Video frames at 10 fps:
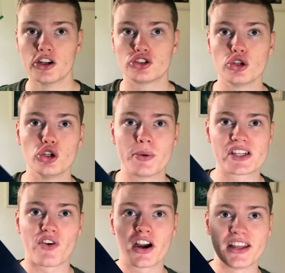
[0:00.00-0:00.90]
do a new piece
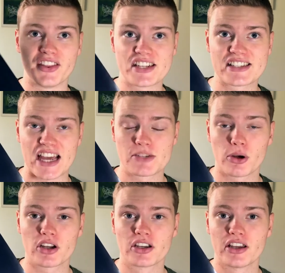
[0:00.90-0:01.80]
of art in this
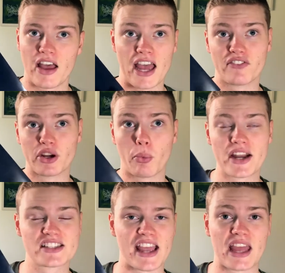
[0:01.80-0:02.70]
sketchbook every
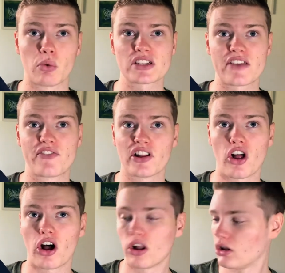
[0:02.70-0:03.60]
Wednesday, and once I fill
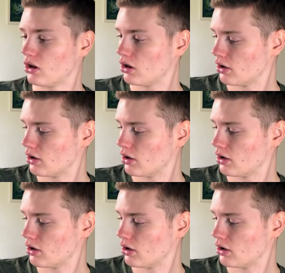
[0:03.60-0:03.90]
all